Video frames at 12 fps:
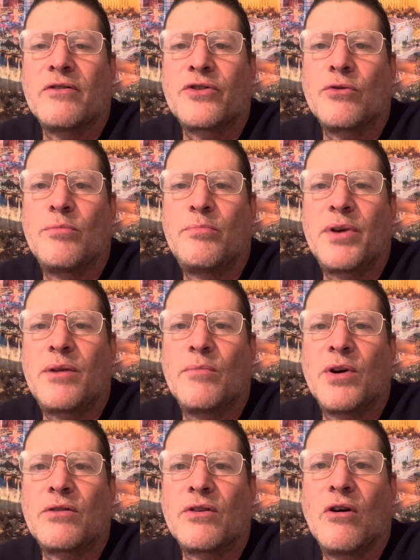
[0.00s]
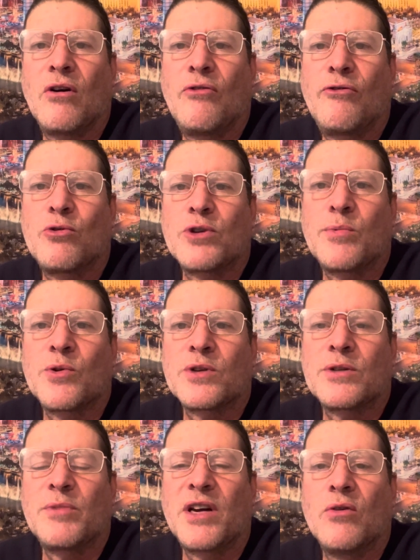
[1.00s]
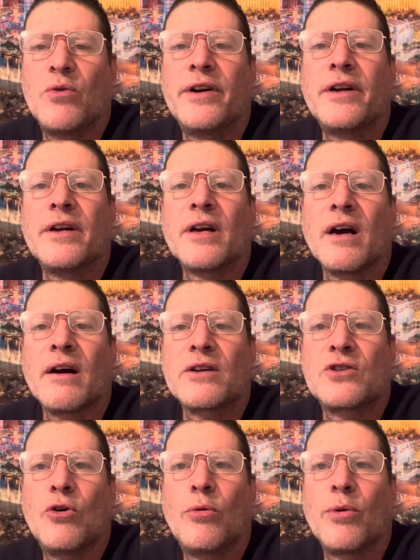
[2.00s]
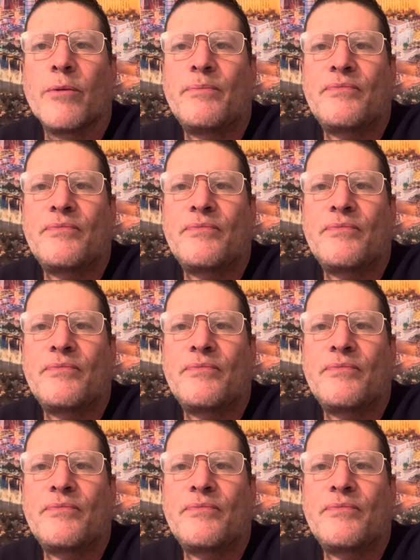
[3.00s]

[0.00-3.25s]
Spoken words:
So big month. All four sports will be going in October.